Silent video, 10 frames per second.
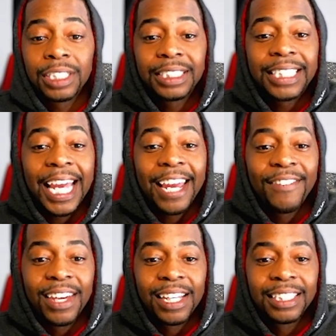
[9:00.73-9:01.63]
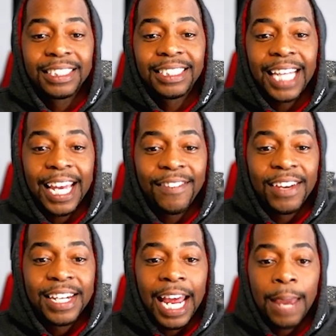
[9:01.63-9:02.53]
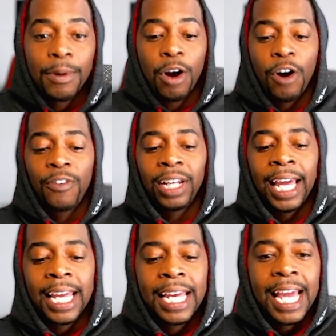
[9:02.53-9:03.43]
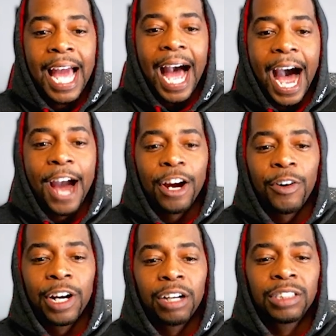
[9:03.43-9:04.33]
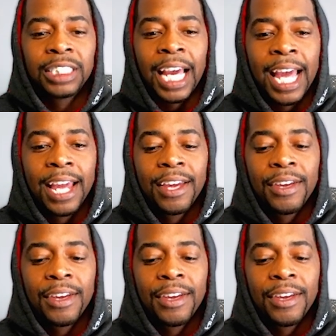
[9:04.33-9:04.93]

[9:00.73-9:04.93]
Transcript: save it. Save it. Name your overlay, IRL chat